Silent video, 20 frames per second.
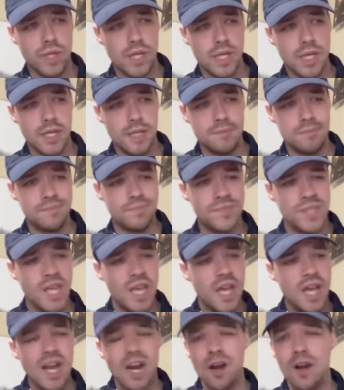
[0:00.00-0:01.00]
Uh,
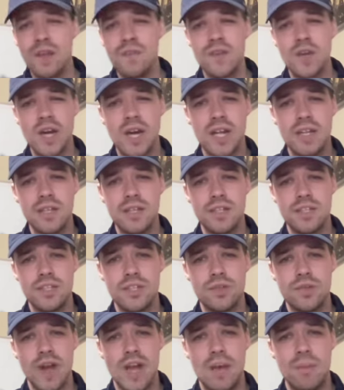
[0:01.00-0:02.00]
I don't even know how to
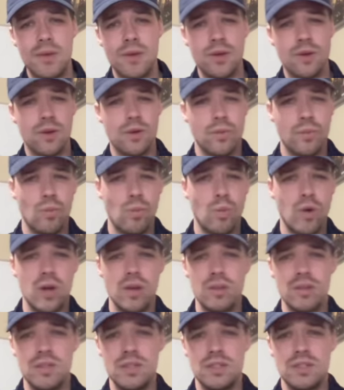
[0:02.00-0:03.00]
describe it or what